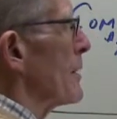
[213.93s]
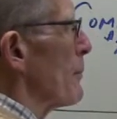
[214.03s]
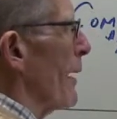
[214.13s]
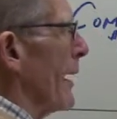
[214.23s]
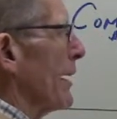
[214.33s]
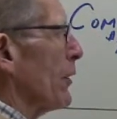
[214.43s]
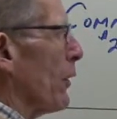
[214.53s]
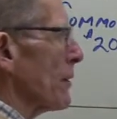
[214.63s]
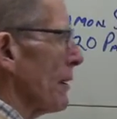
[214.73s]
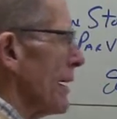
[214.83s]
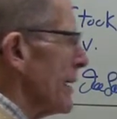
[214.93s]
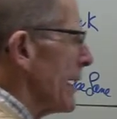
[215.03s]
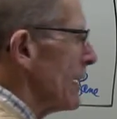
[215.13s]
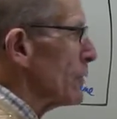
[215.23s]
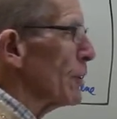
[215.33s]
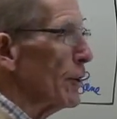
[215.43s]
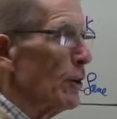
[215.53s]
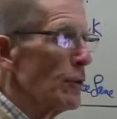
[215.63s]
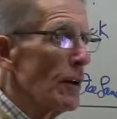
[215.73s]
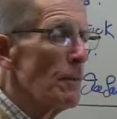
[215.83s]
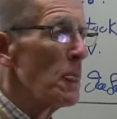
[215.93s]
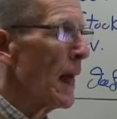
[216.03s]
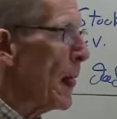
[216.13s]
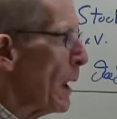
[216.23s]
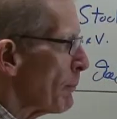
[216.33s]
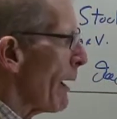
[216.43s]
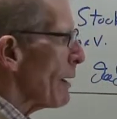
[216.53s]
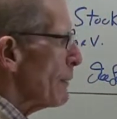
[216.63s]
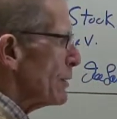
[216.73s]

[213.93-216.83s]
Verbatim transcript: in the bank or the lending institution might be